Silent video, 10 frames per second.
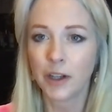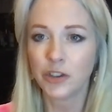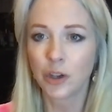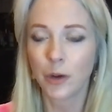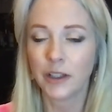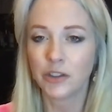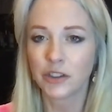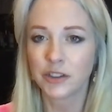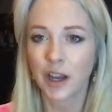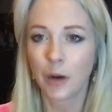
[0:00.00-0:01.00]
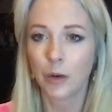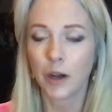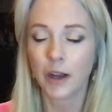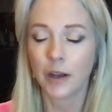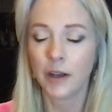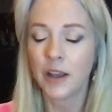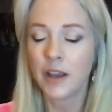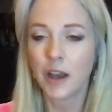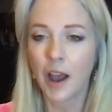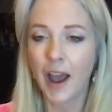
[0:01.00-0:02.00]
by showing just how uh,
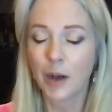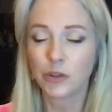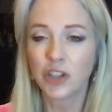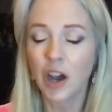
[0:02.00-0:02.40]
how